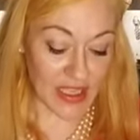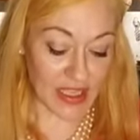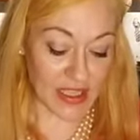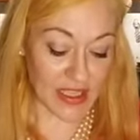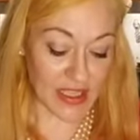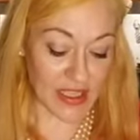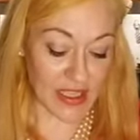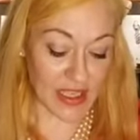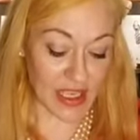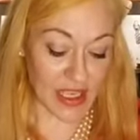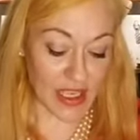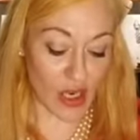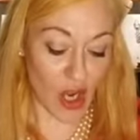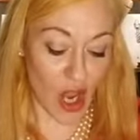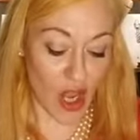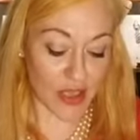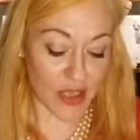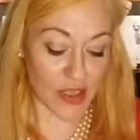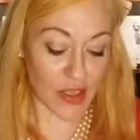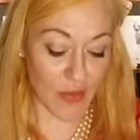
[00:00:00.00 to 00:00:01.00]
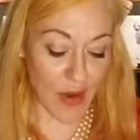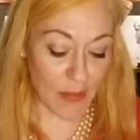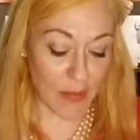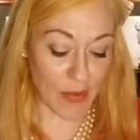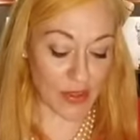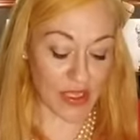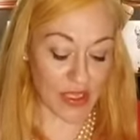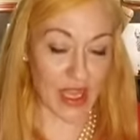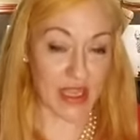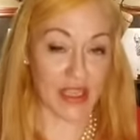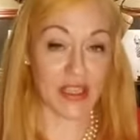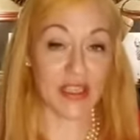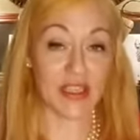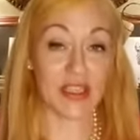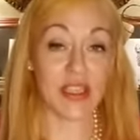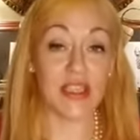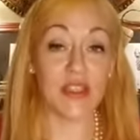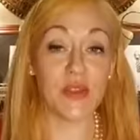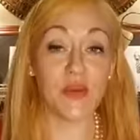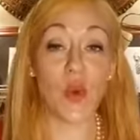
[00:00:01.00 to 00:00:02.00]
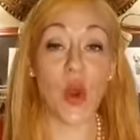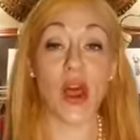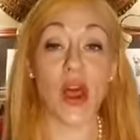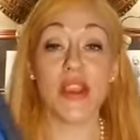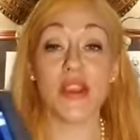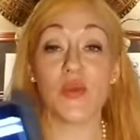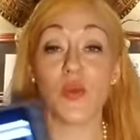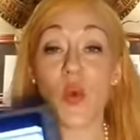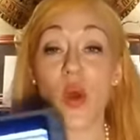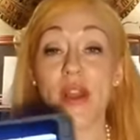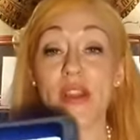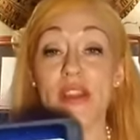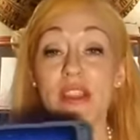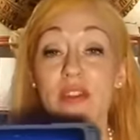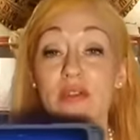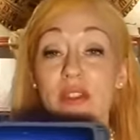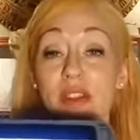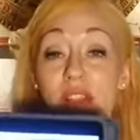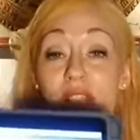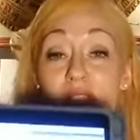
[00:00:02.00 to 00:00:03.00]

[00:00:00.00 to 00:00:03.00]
it also represents, this was once a religious